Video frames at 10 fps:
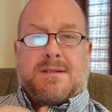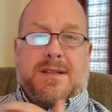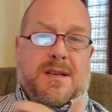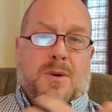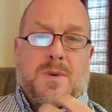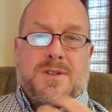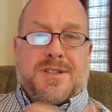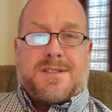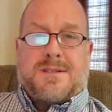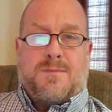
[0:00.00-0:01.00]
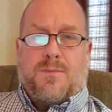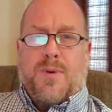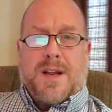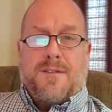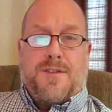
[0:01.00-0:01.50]
you know, we're just
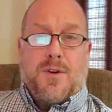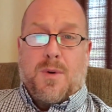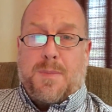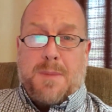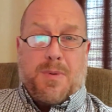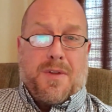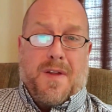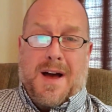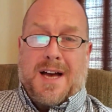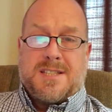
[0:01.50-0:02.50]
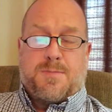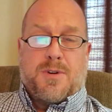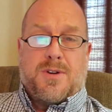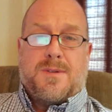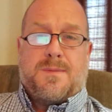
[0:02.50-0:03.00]
bringing fewer people to the
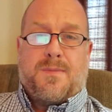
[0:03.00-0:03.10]
hospital.